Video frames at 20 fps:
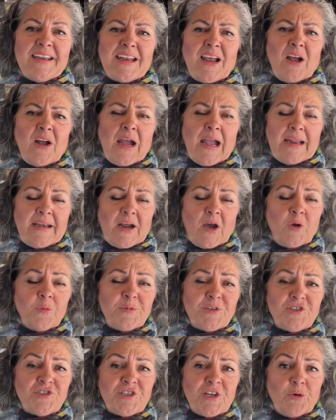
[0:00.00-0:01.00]
And I, and I hope
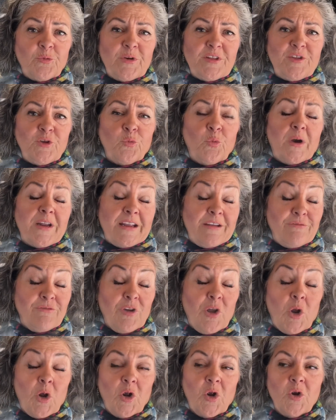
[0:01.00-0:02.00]
to share with you what I've
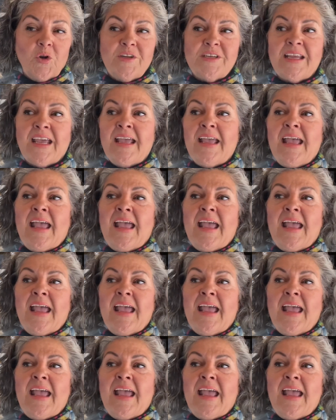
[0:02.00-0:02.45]
learned